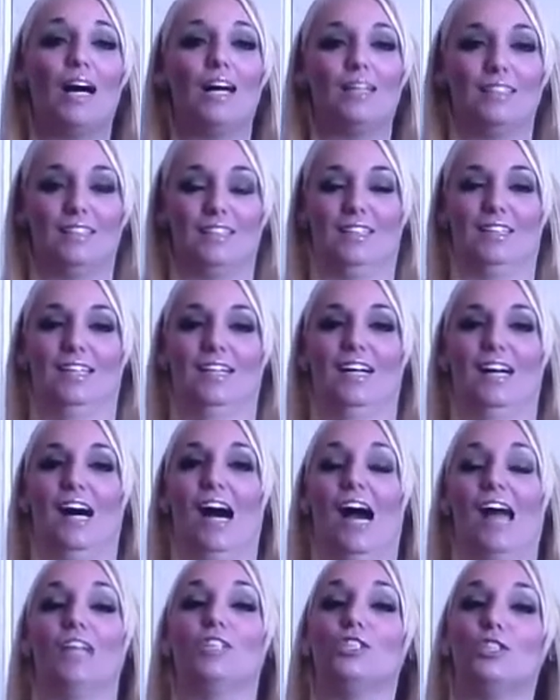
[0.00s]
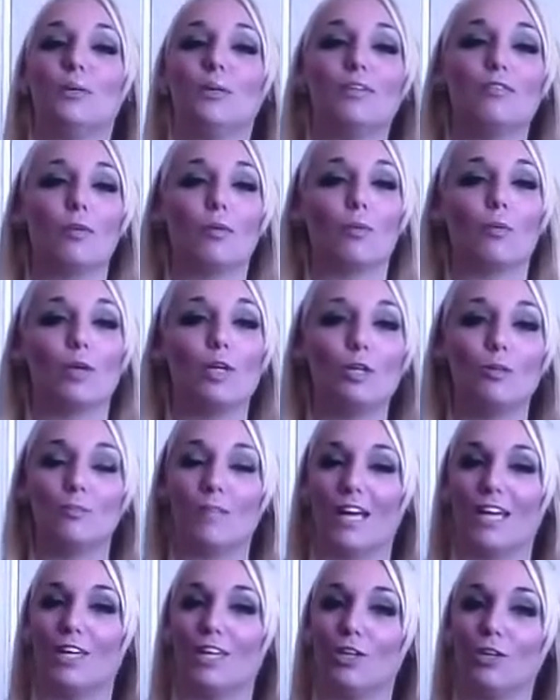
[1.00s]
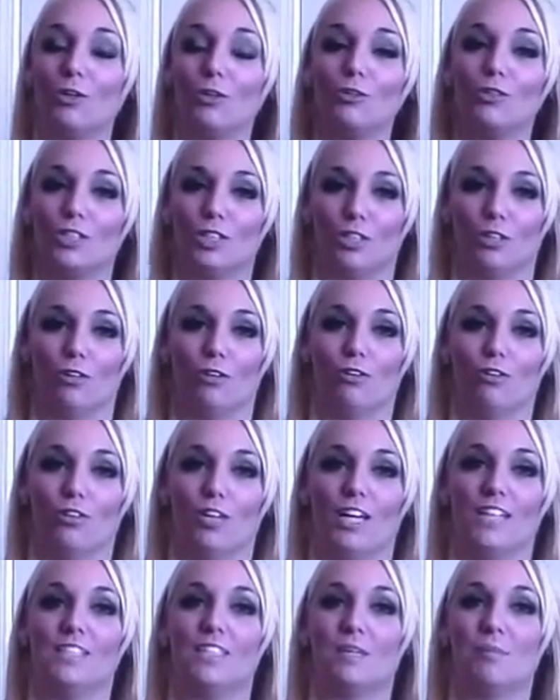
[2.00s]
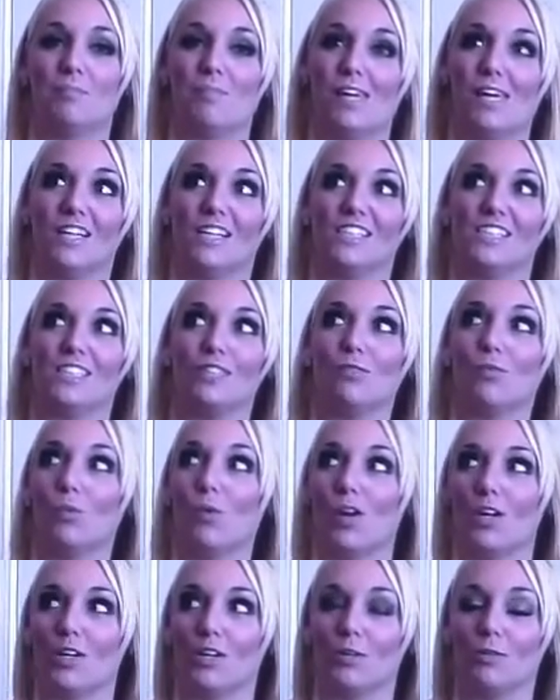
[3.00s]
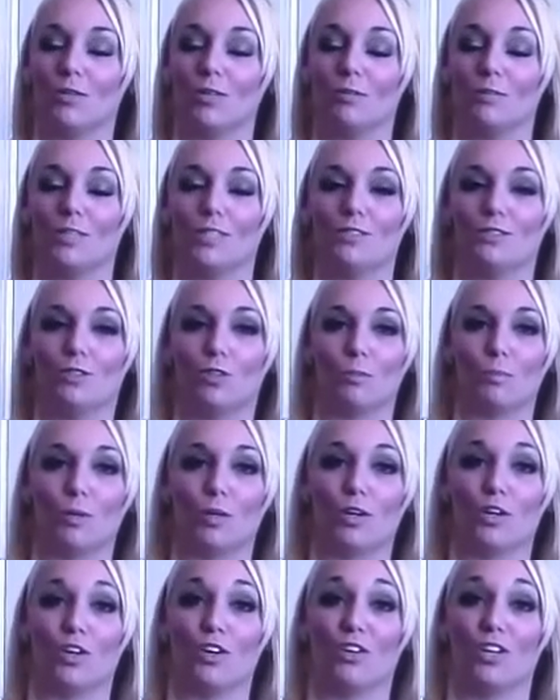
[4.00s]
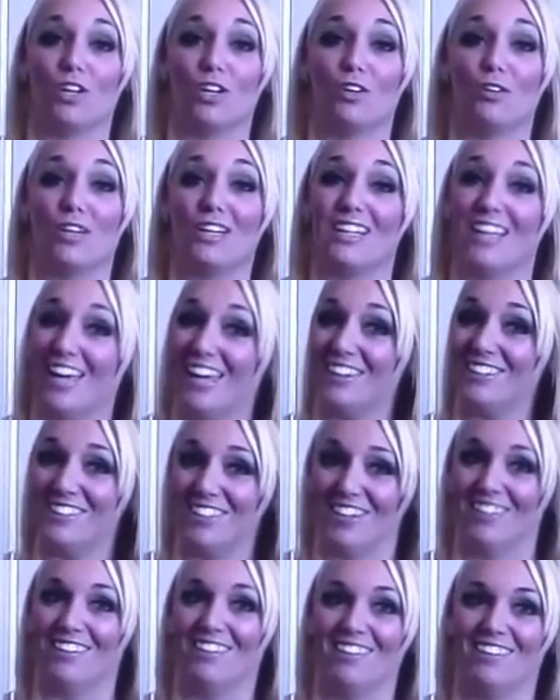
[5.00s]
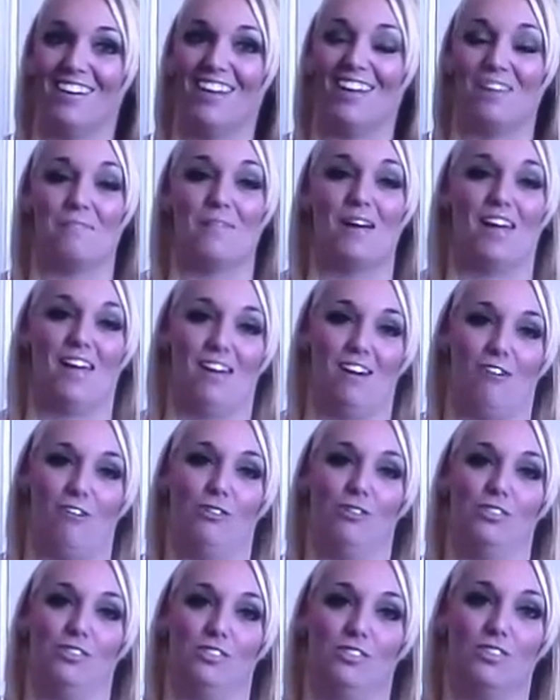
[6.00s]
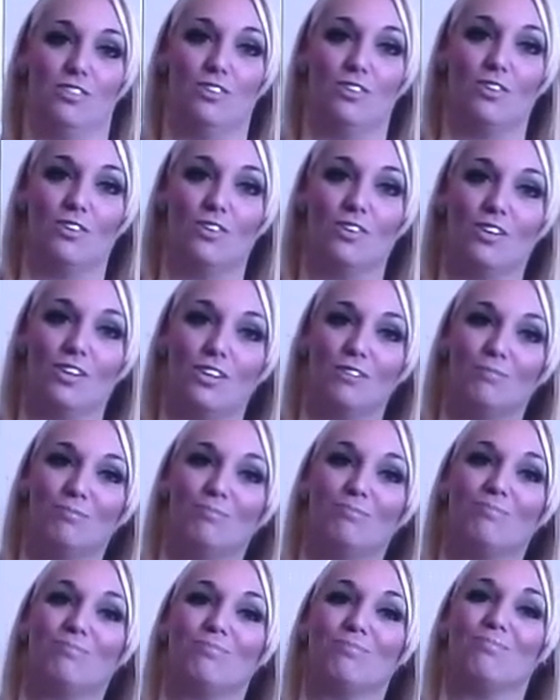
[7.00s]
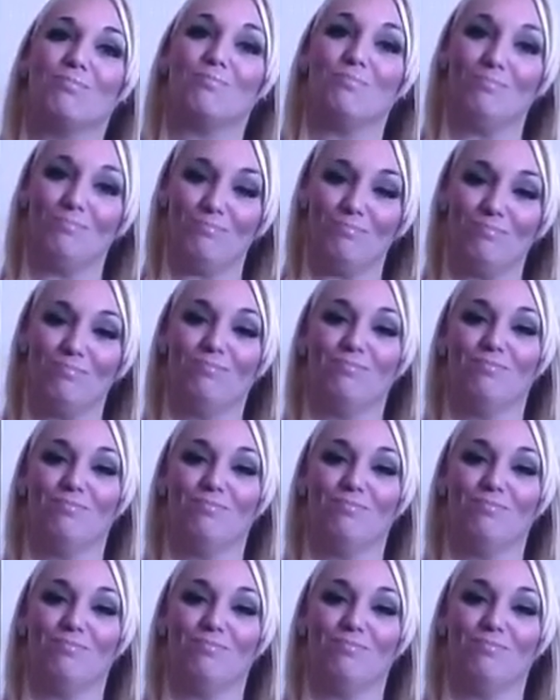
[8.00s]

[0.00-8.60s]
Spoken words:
But I do have a room like you do. It's a mix of Wonder Woman, Supergirl, and Green Lantern in my house. Well, look at that Green Lantern, because she